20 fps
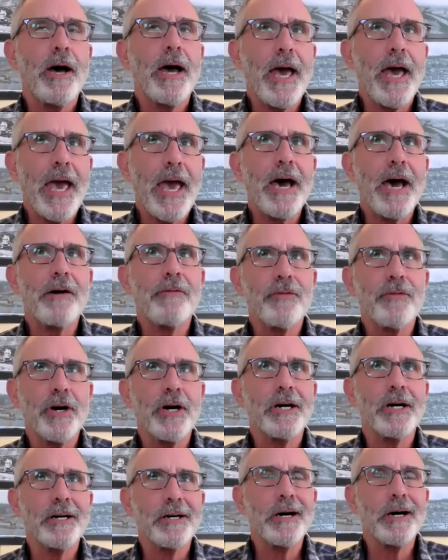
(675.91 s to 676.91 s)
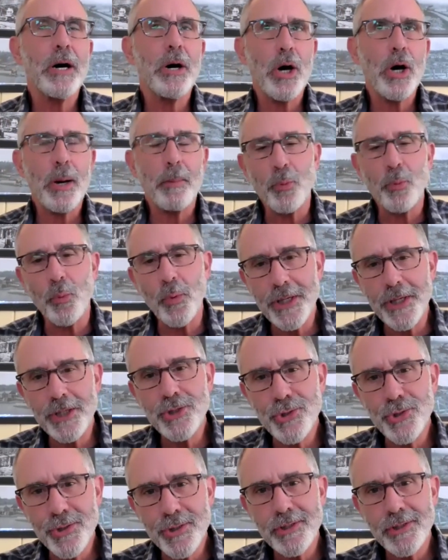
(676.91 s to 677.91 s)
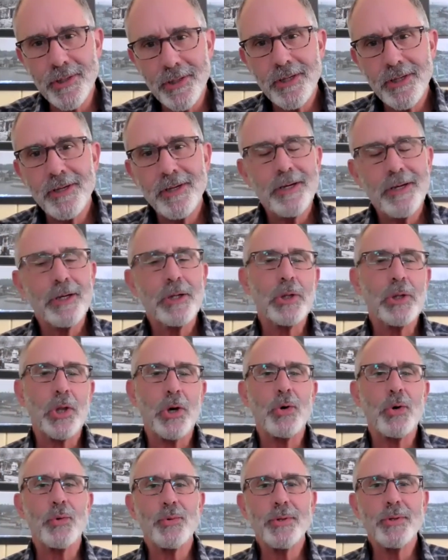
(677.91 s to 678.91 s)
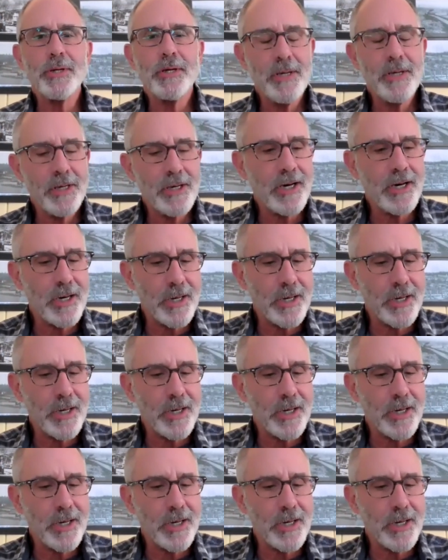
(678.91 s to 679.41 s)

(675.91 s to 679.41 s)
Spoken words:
have a bridge loan